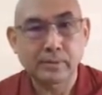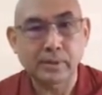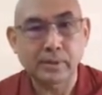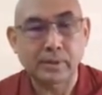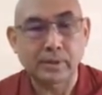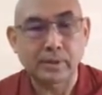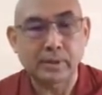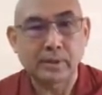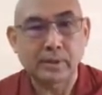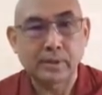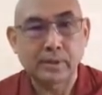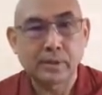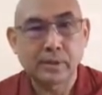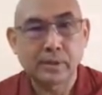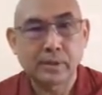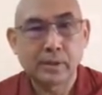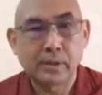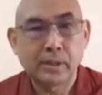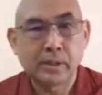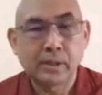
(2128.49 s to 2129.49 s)
The
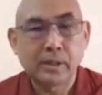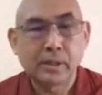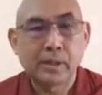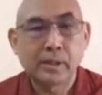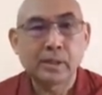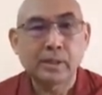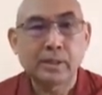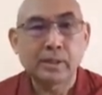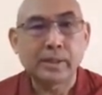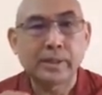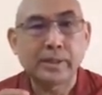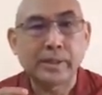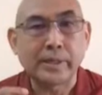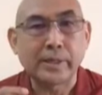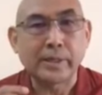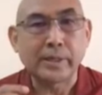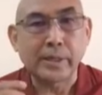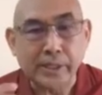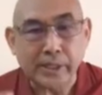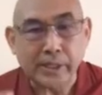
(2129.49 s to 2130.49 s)

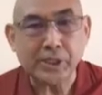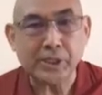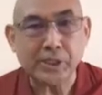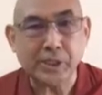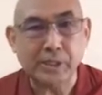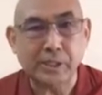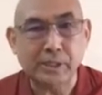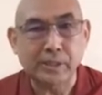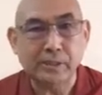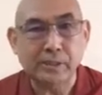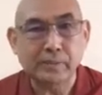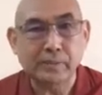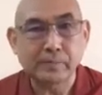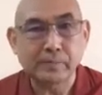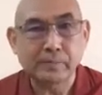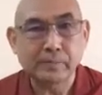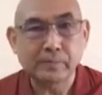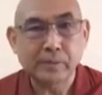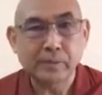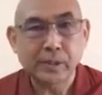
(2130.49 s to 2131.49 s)

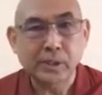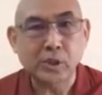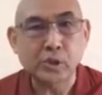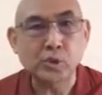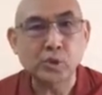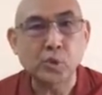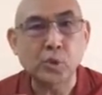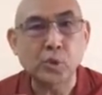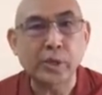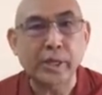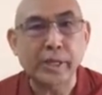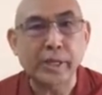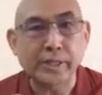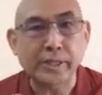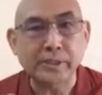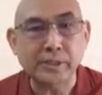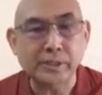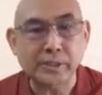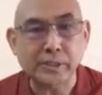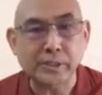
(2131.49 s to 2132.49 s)
negation is not
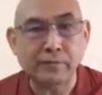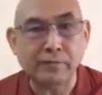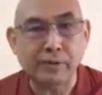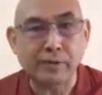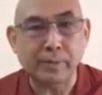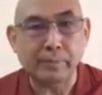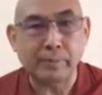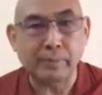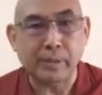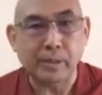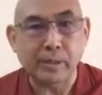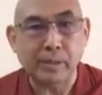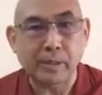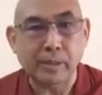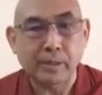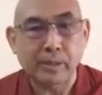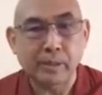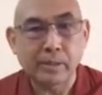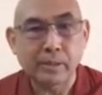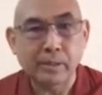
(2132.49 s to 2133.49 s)
existent phenomena.
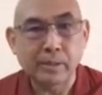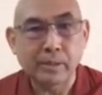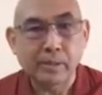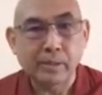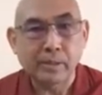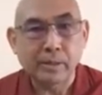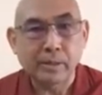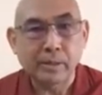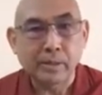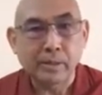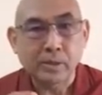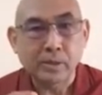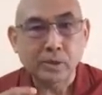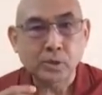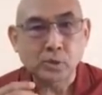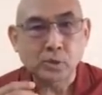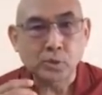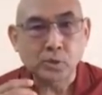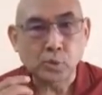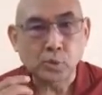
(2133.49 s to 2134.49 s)

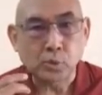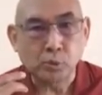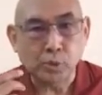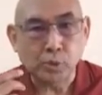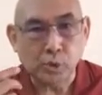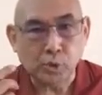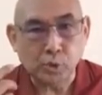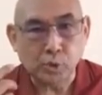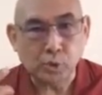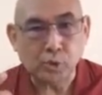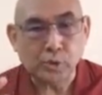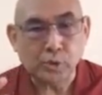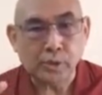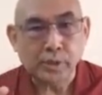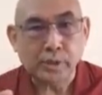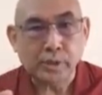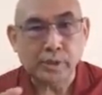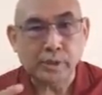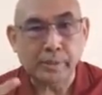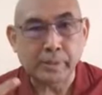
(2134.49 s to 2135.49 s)
So without
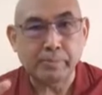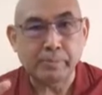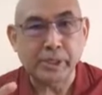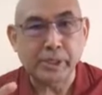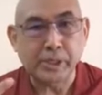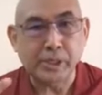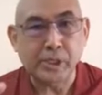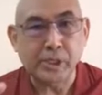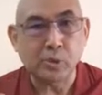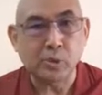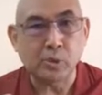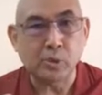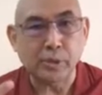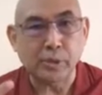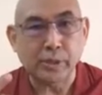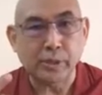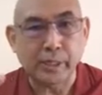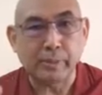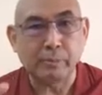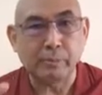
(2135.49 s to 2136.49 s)
depending
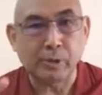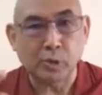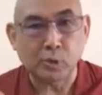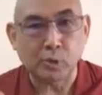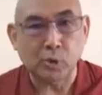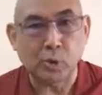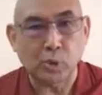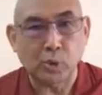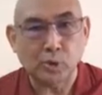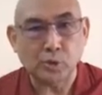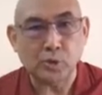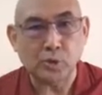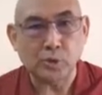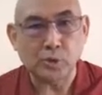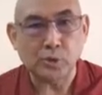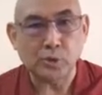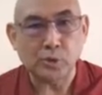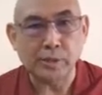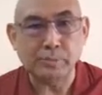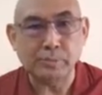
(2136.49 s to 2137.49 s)
on name and thoughts,
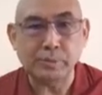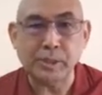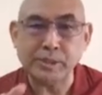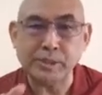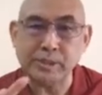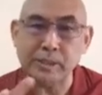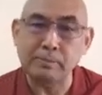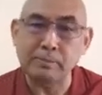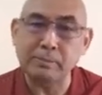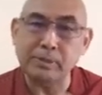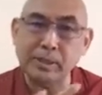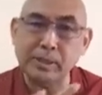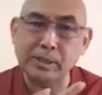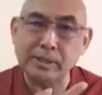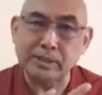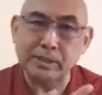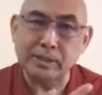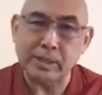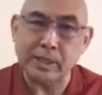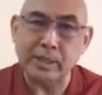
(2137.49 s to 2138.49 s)
if there's something
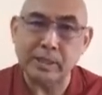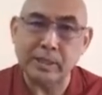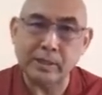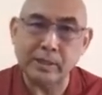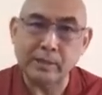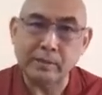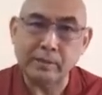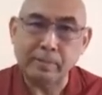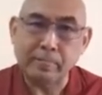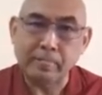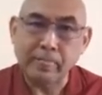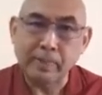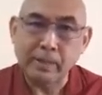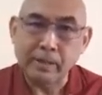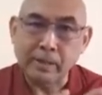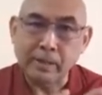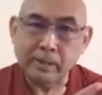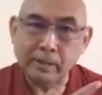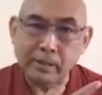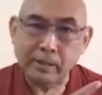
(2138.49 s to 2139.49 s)
is there,
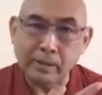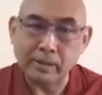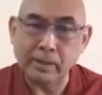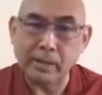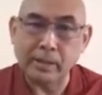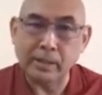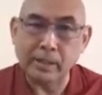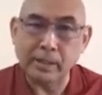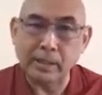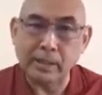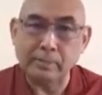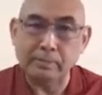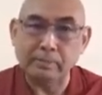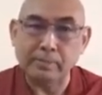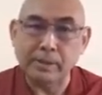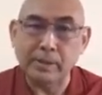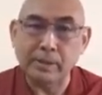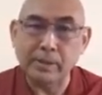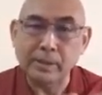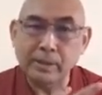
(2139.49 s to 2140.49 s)
the thing can
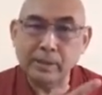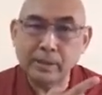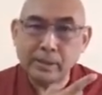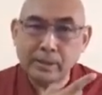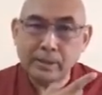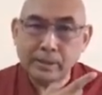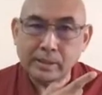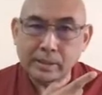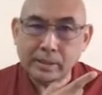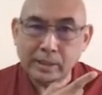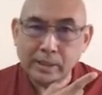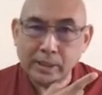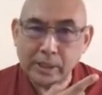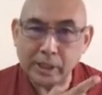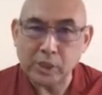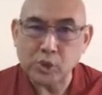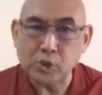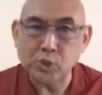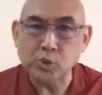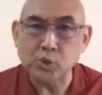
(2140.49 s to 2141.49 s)
be the
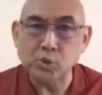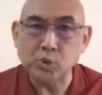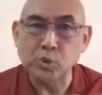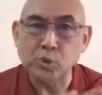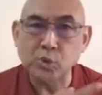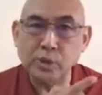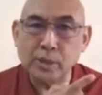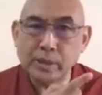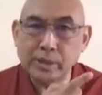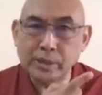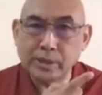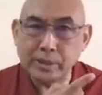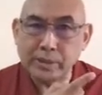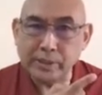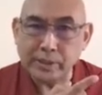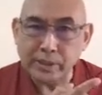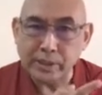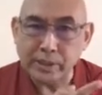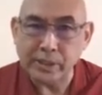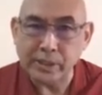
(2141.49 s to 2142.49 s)
actual
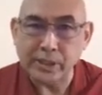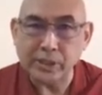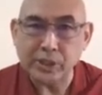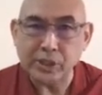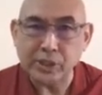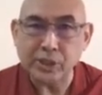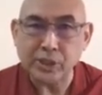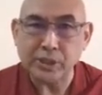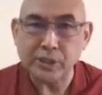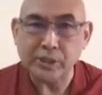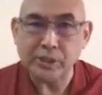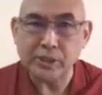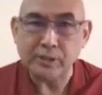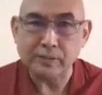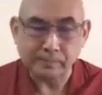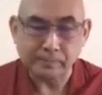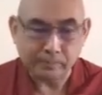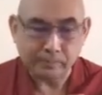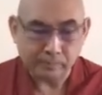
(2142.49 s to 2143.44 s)
negation.